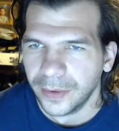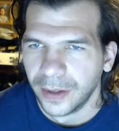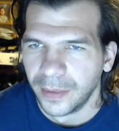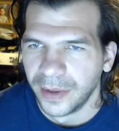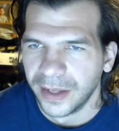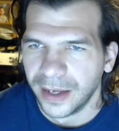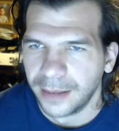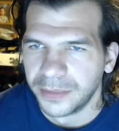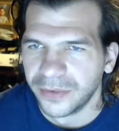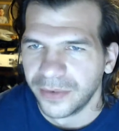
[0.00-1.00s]
I mean, the
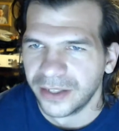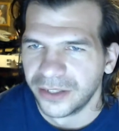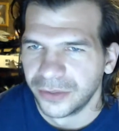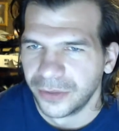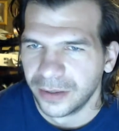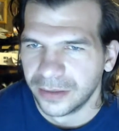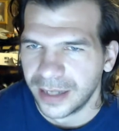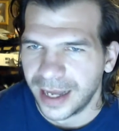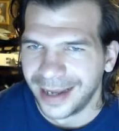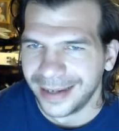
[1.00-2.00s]
observation trail's
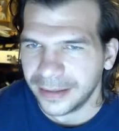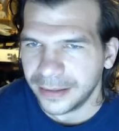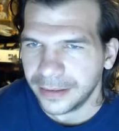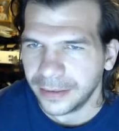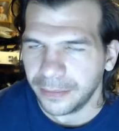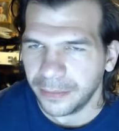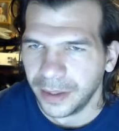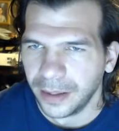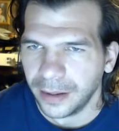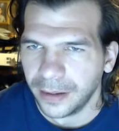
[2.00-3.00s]
nice,
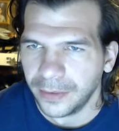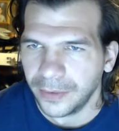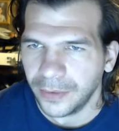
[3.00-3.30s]
but